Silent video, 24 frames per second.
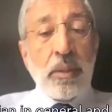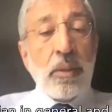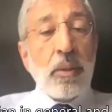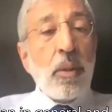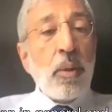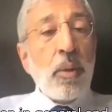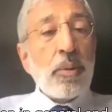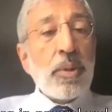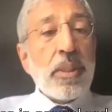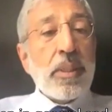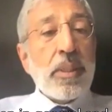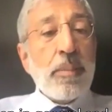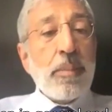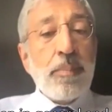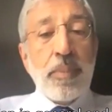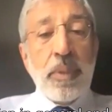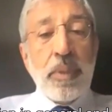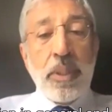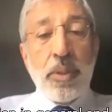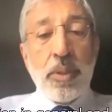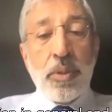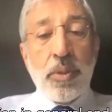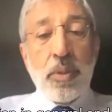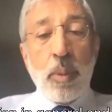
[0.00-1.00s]
not
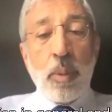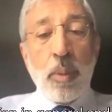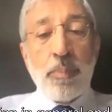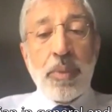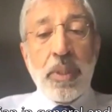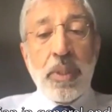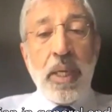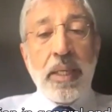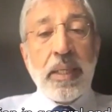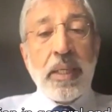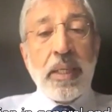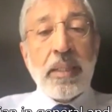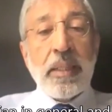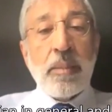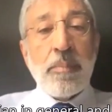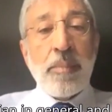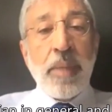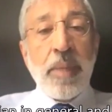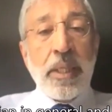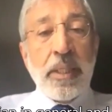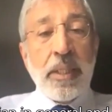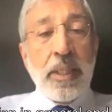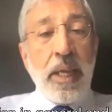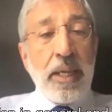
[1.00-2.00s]
simply stop taking the
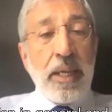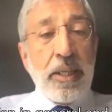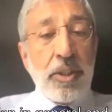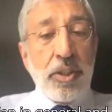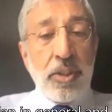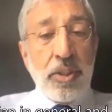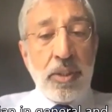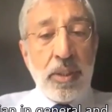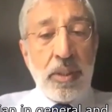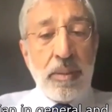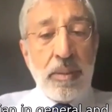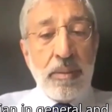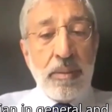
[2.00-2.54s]
medication.